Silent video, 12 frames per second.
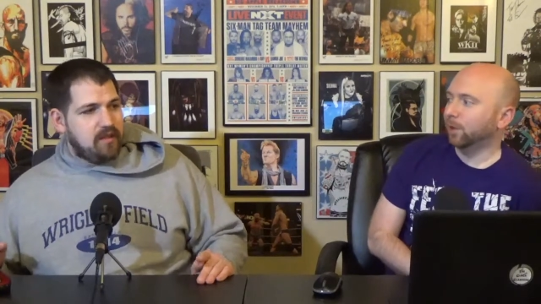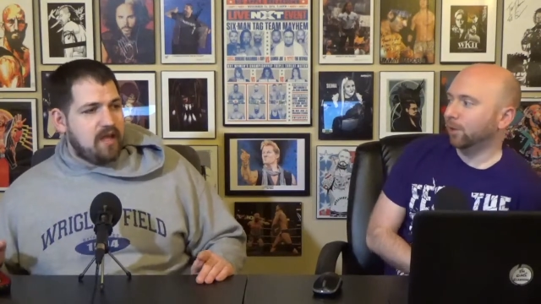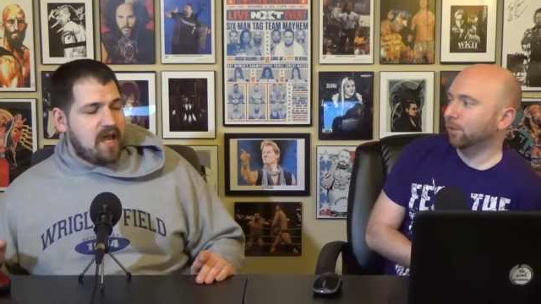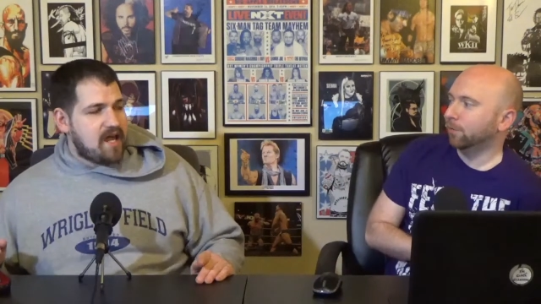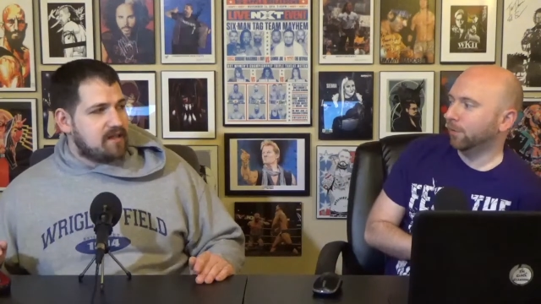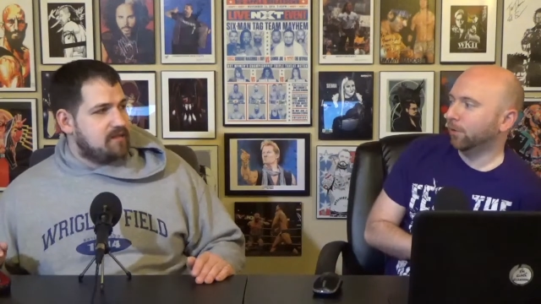
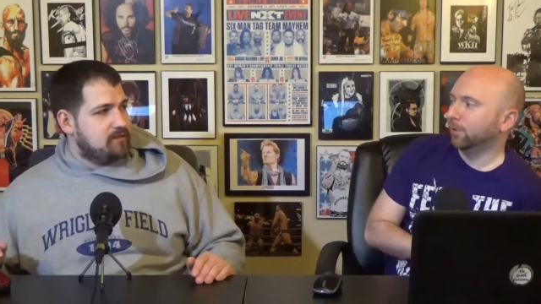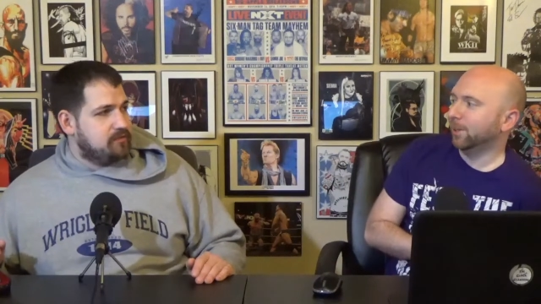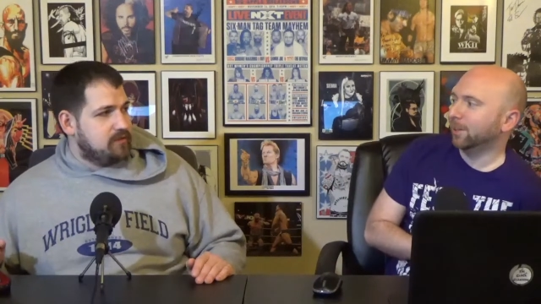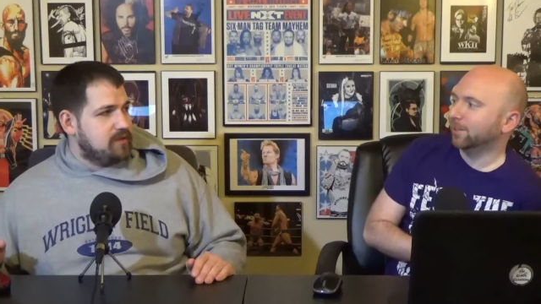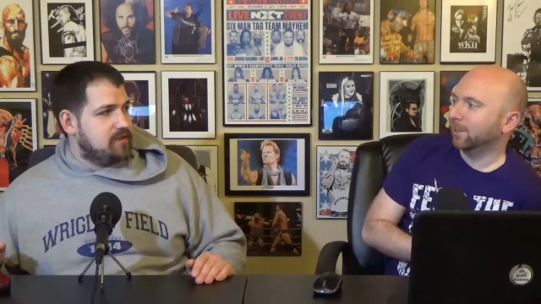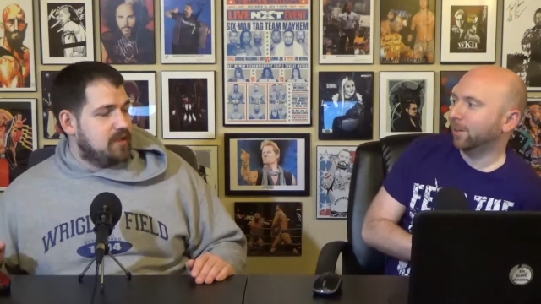
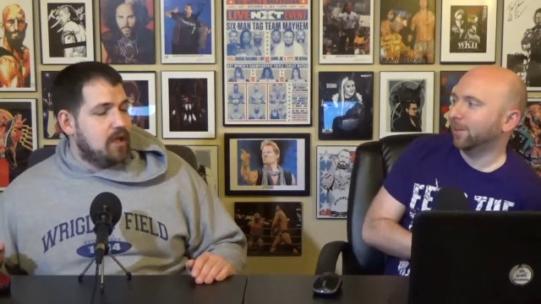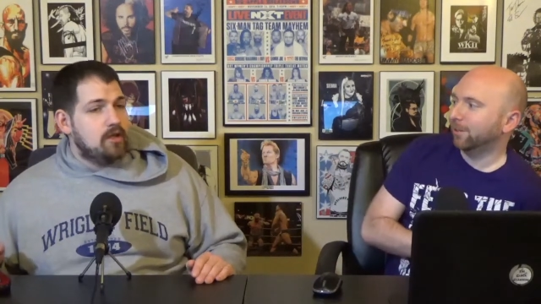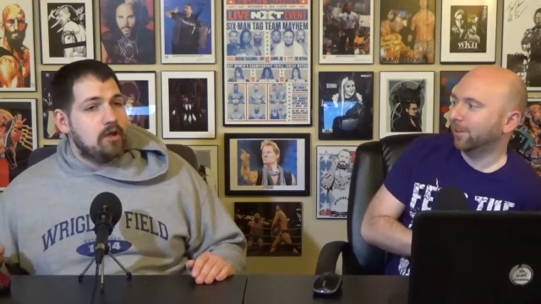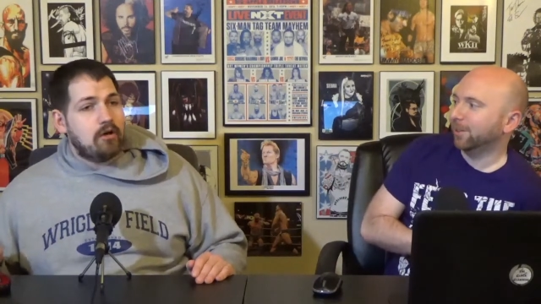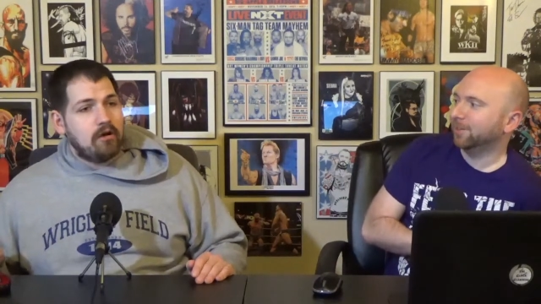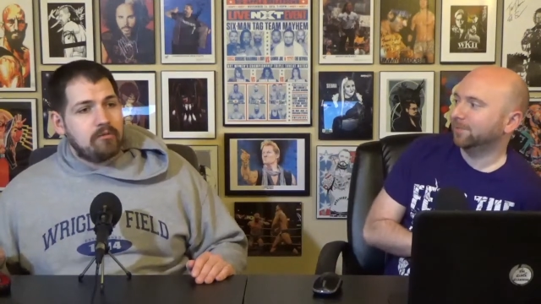Speaker 1: actively
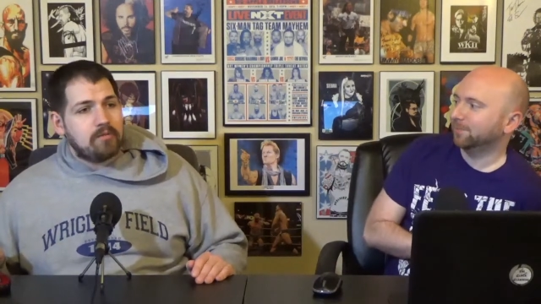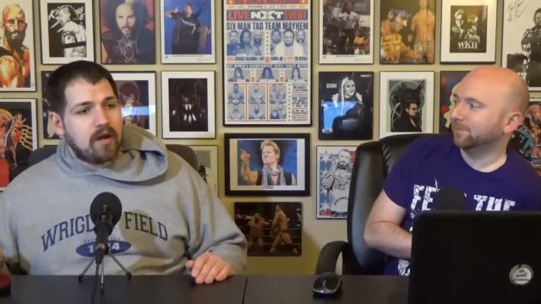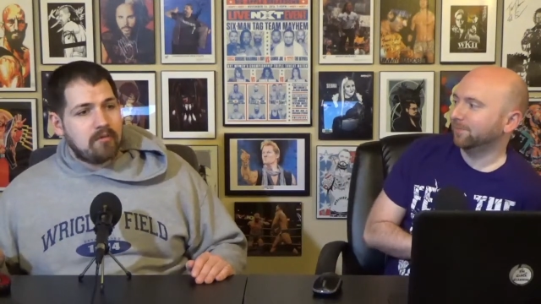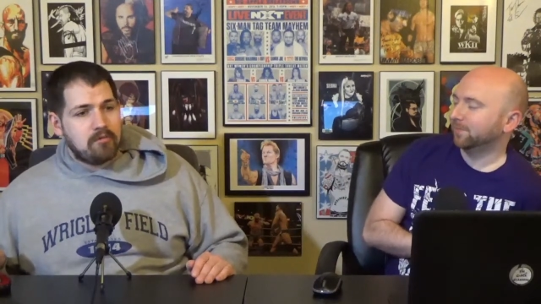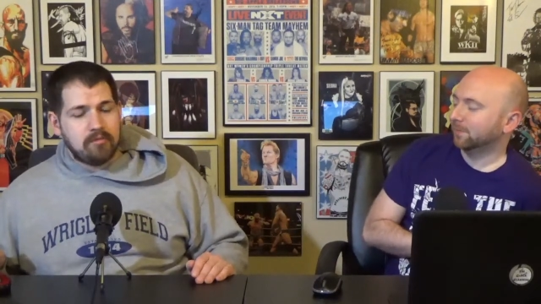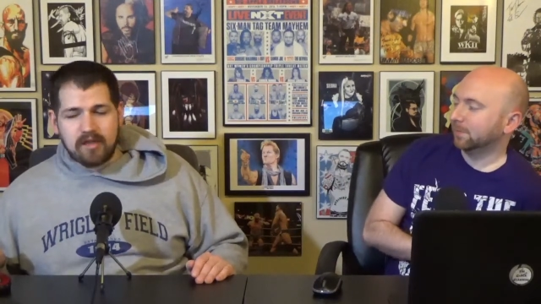no, I would
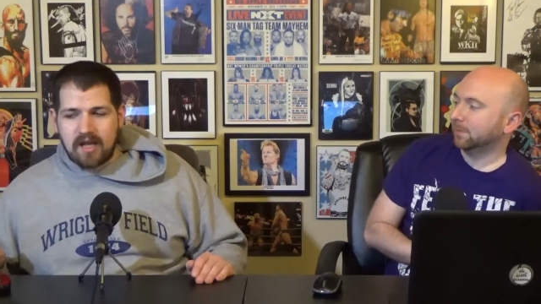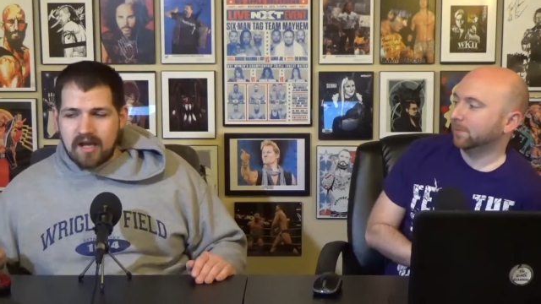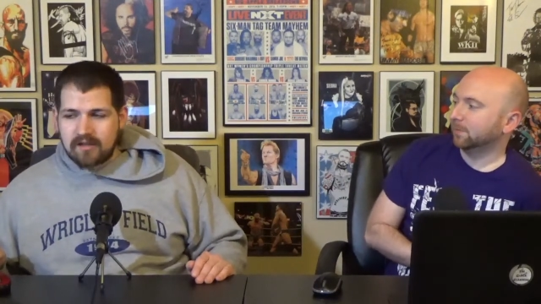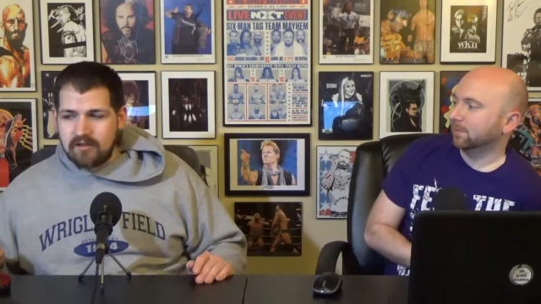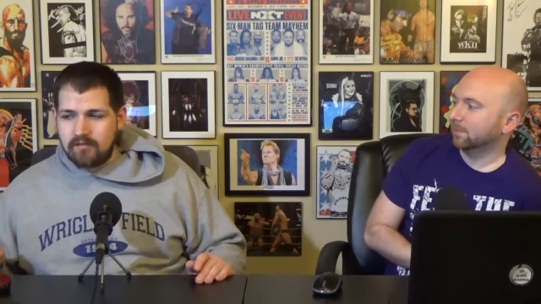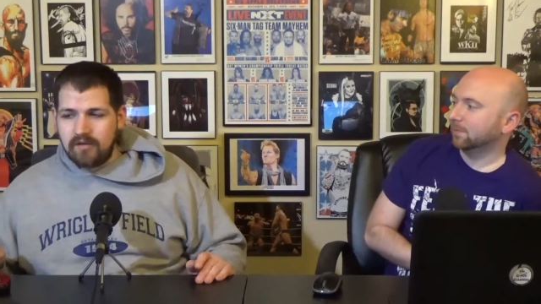probably
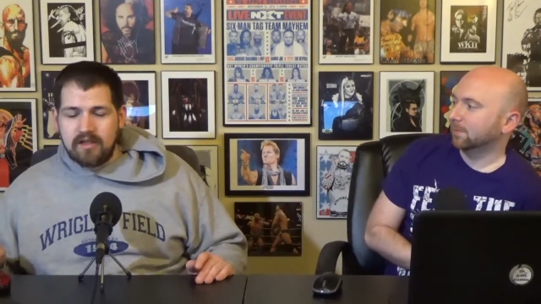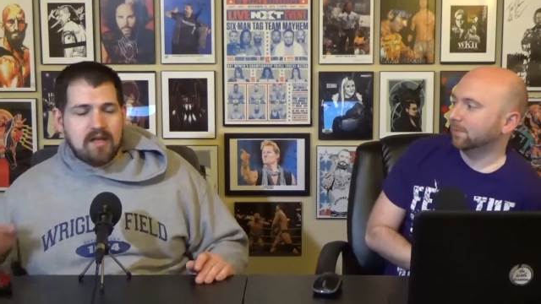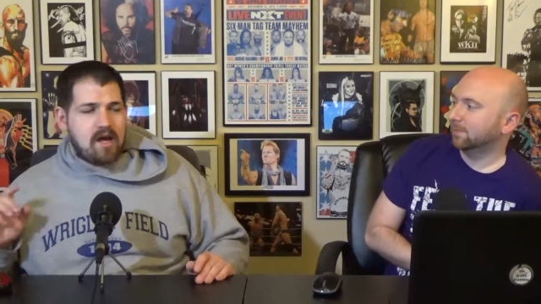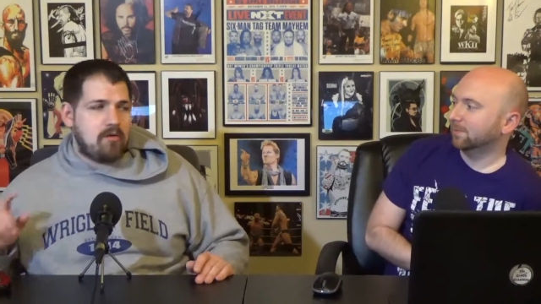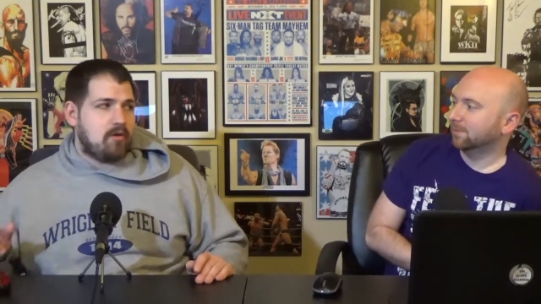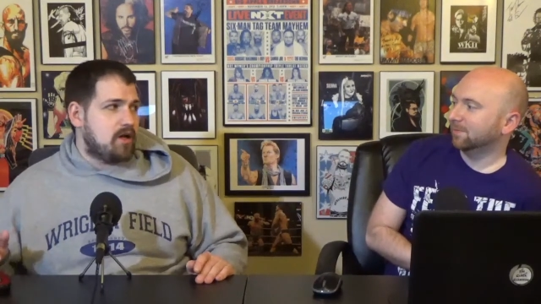actively
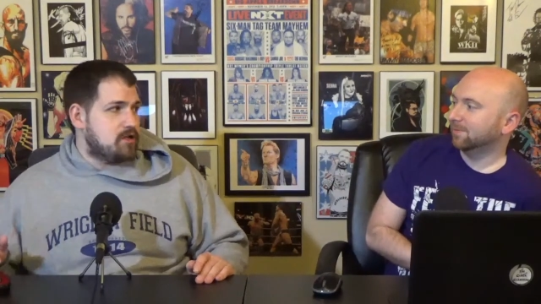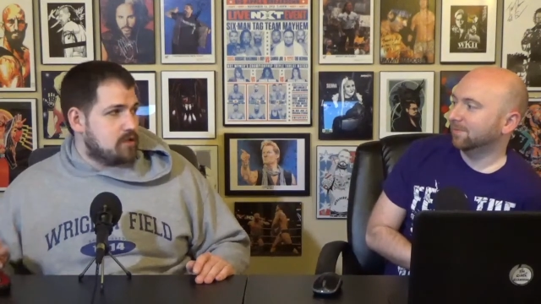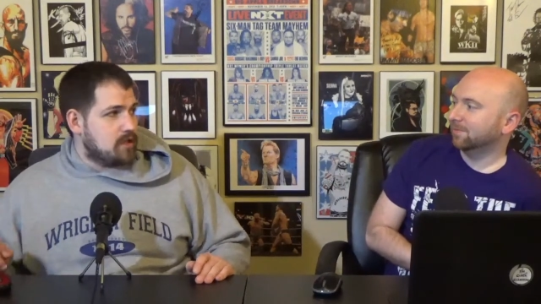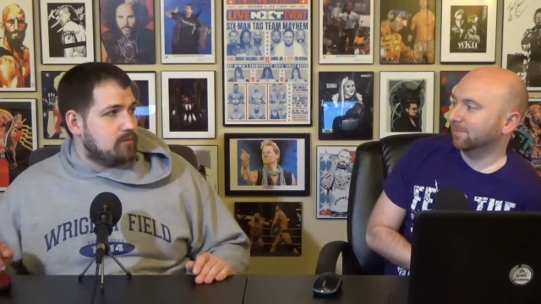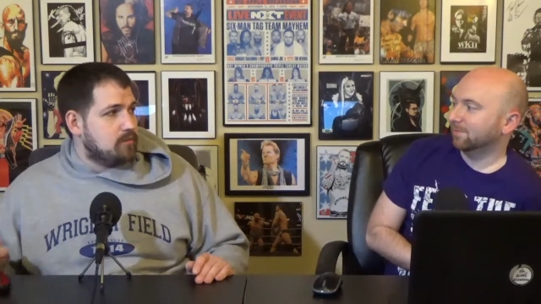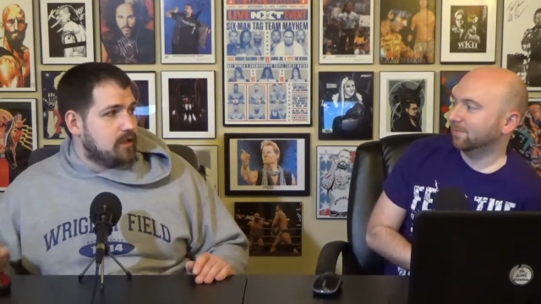not watch it
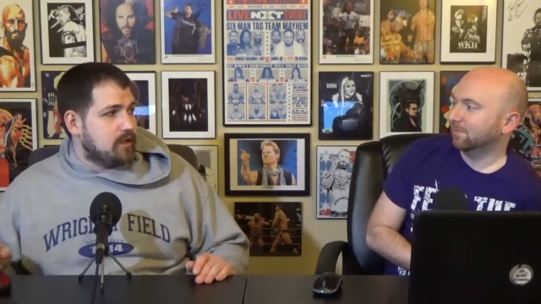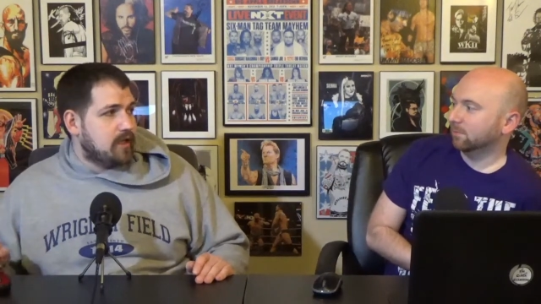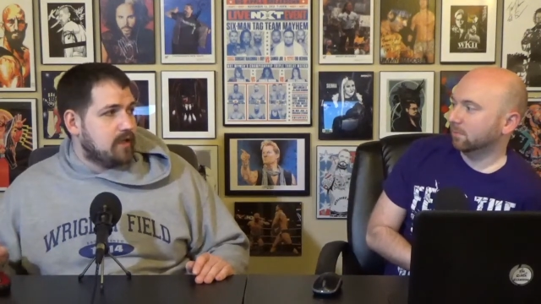on Monday.